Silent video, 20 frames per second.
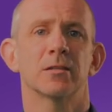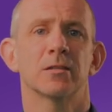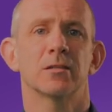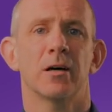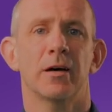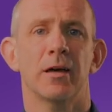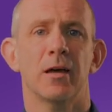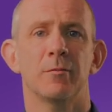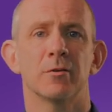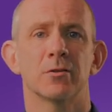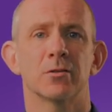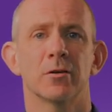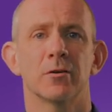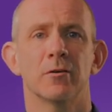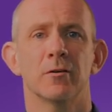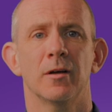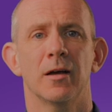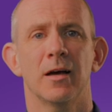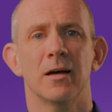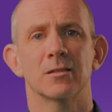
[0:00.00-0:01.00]

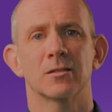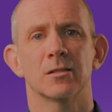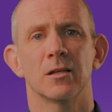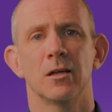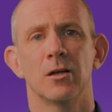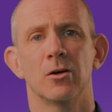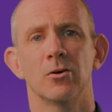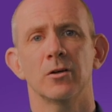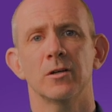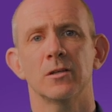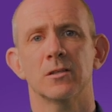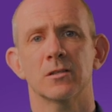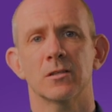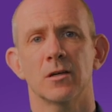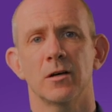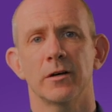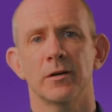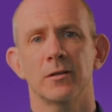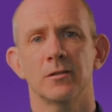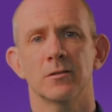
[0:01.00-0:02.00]
diameter as the longest
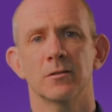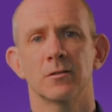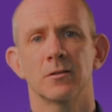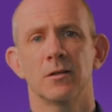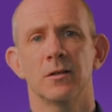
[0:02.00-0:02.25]
side